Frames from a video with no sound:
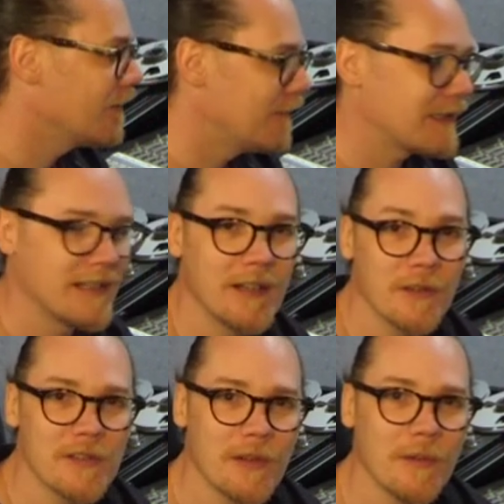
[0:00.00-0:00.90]
mixing
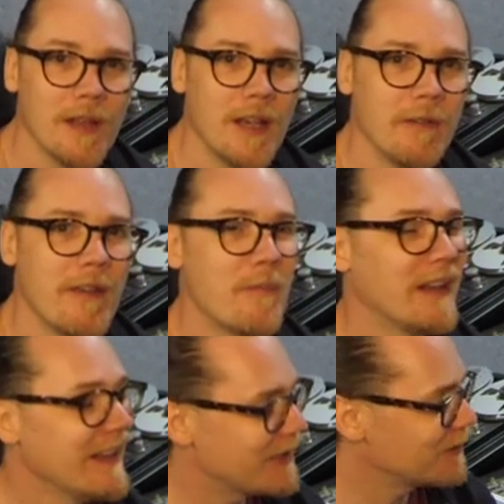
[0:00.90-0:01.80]
console, we've been
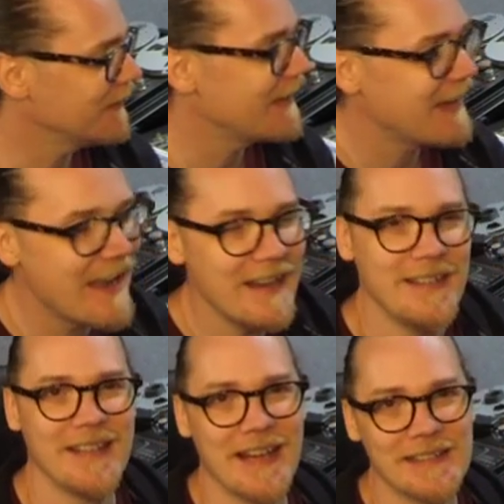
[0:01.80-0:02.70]
literally
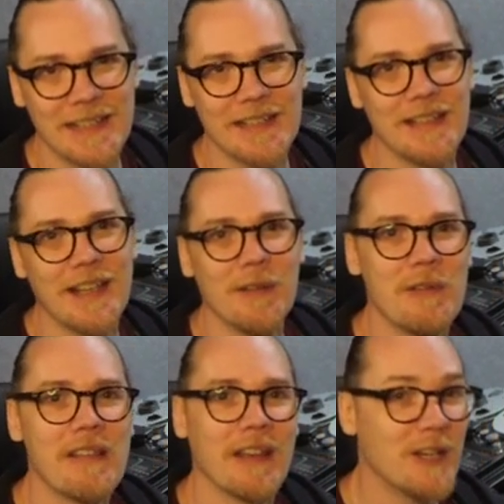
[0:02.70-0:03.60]
inundated
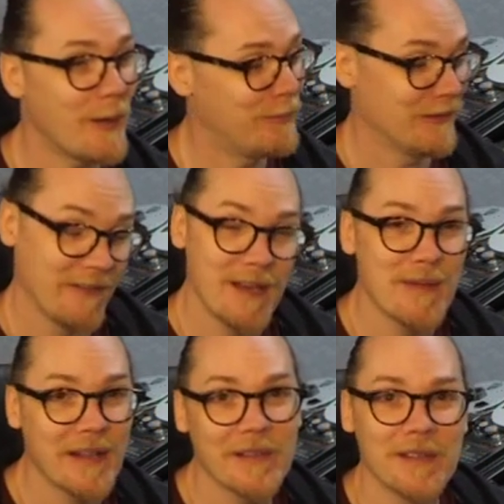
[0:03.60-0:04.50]
with a couple of
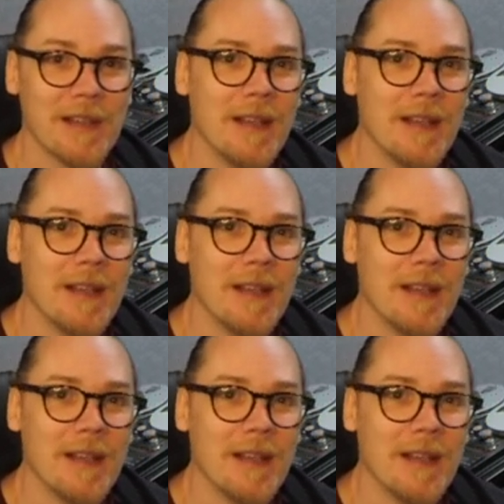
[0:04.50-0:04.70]
emails